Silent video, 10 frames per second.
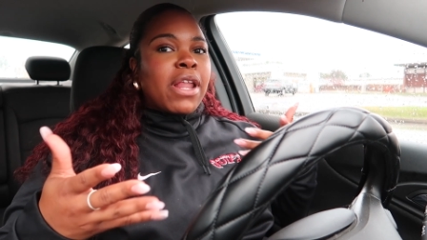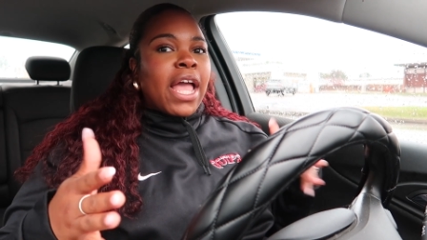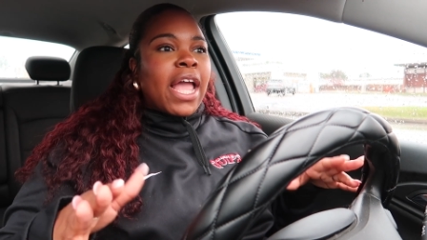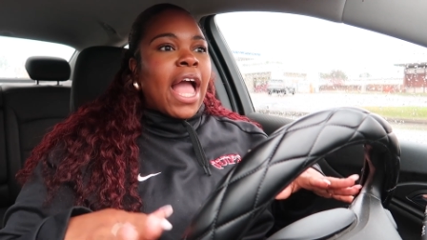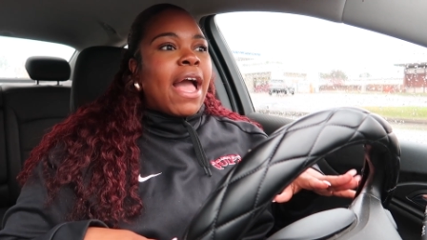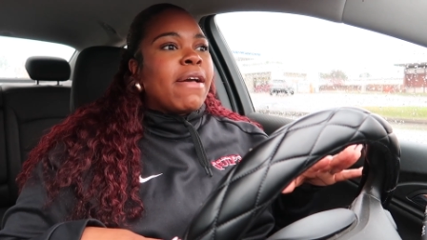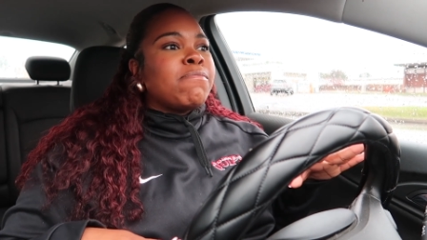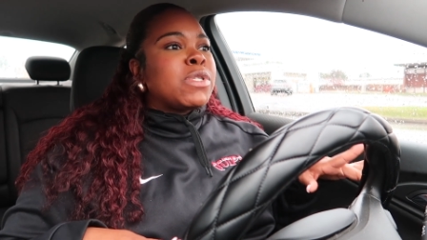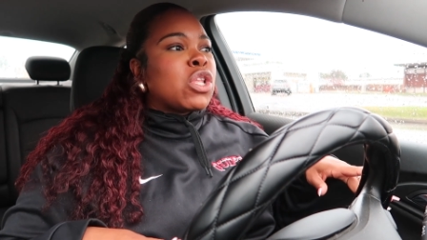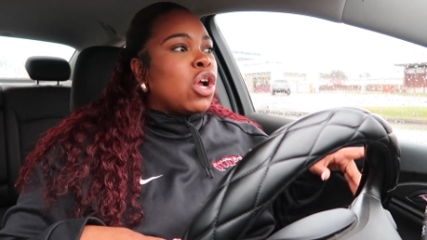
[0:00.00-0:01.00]
Like
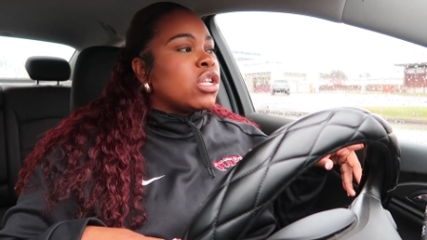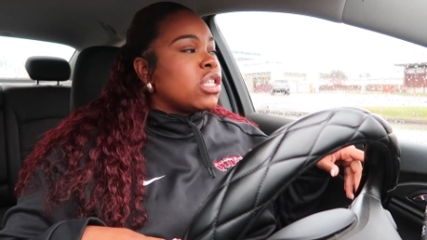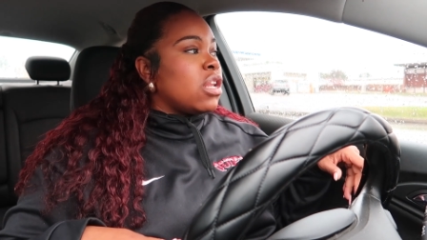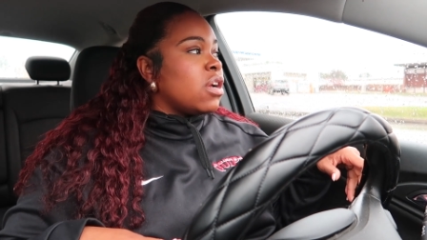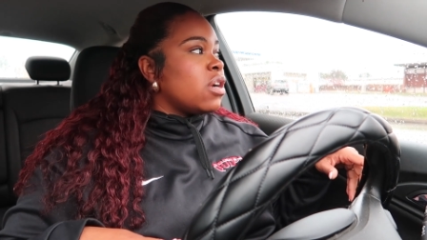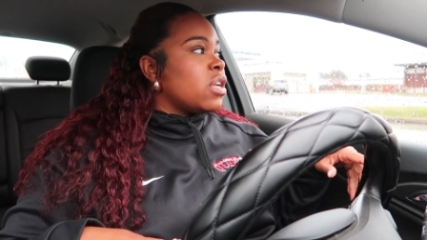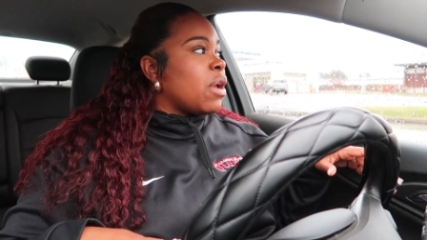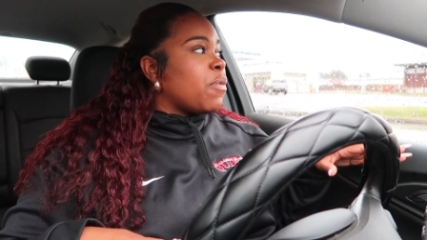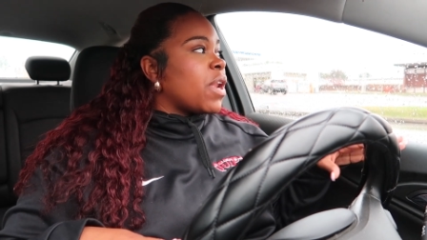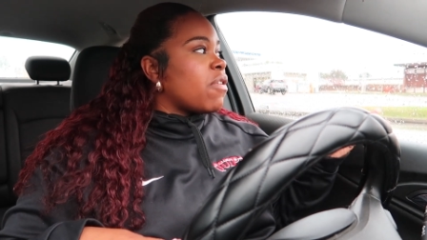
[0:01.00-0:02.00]
I'm starting to learn
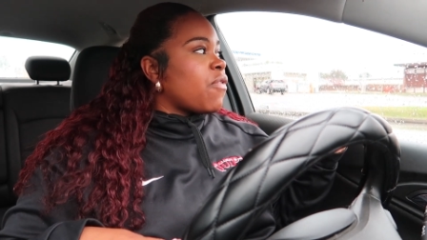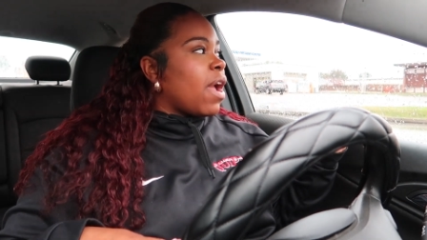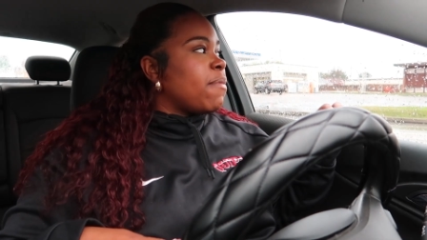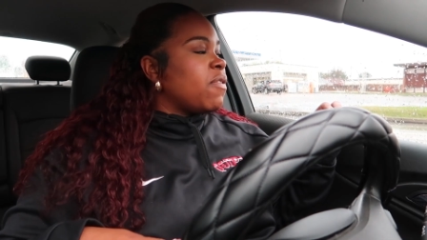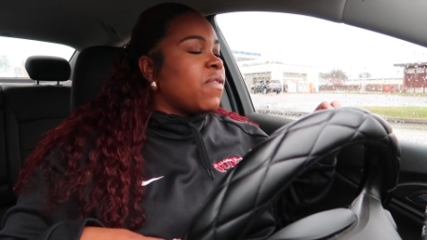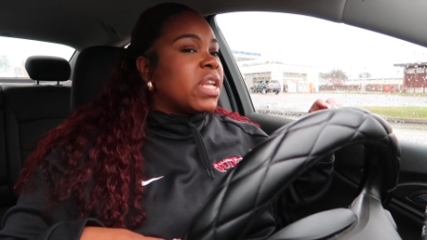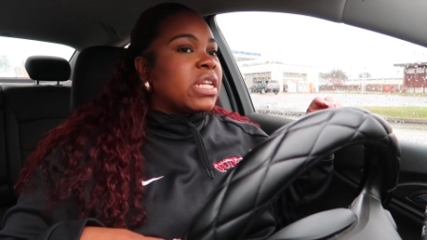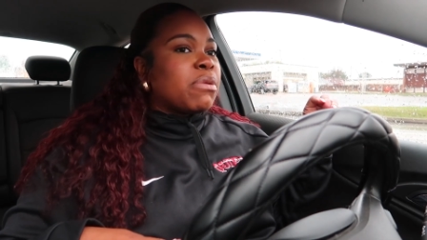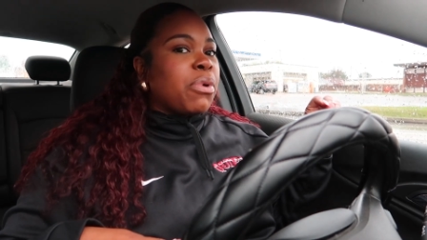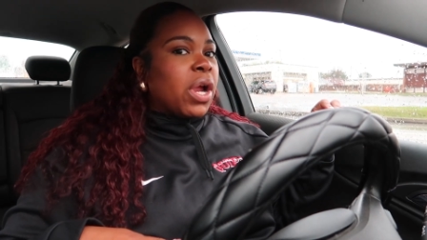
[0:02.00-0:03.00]
that whenever I be
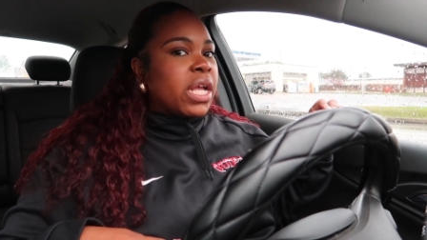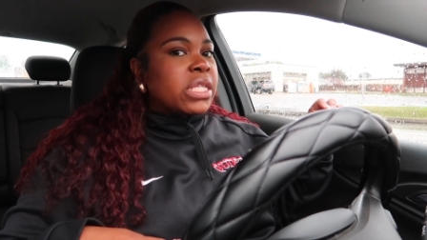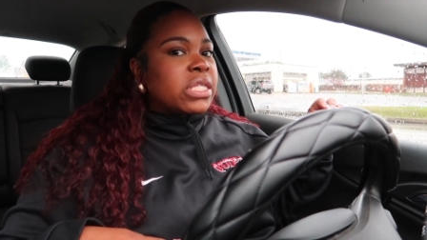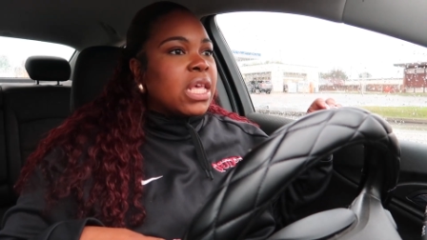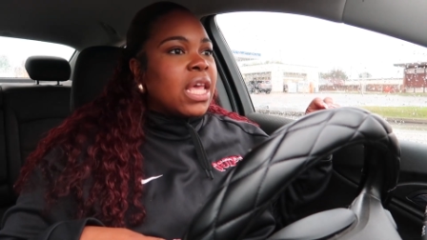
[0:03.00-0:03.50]
feeling depressed,